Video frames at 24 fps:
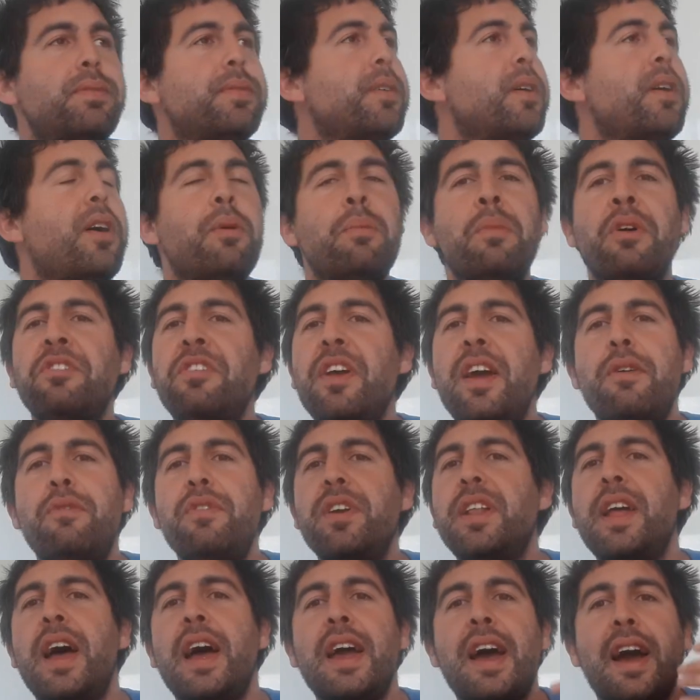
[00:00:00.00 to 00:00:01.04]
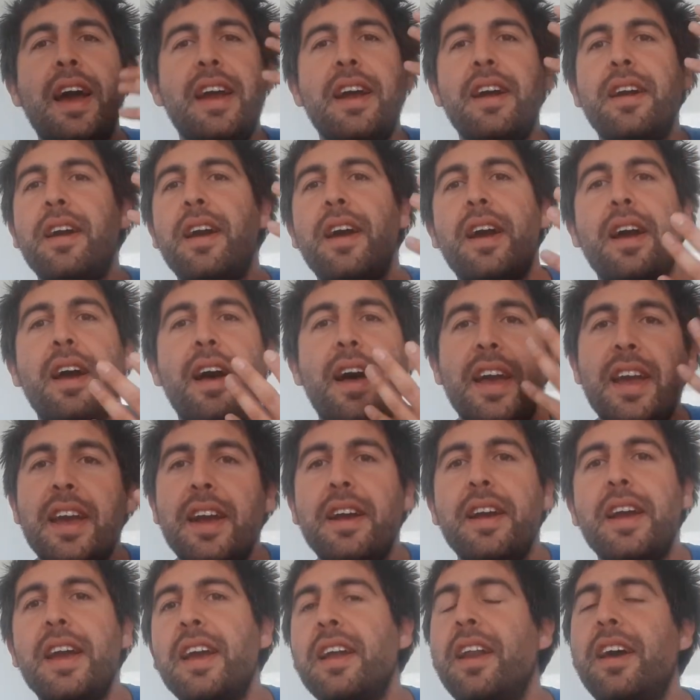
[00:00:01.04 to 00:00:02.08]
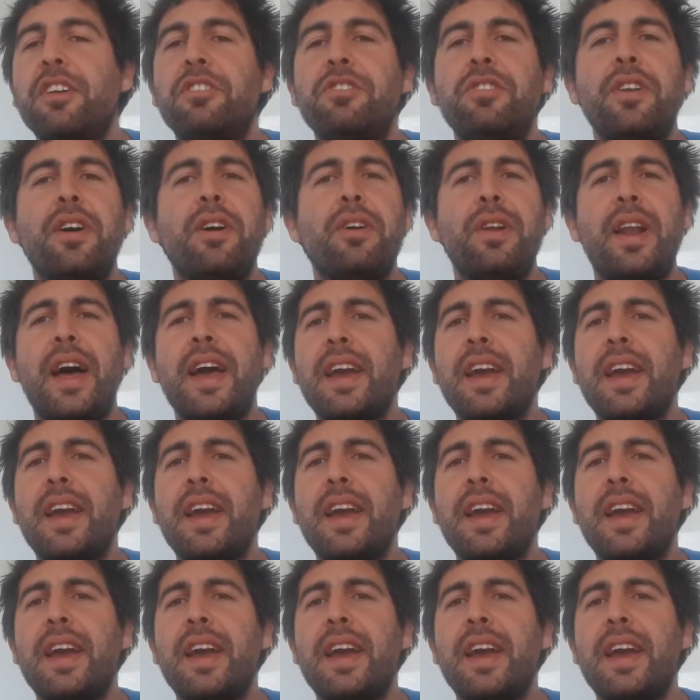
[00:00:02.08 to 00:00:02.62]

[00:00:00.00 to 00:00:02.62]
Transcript: almost every day I hear English, you know.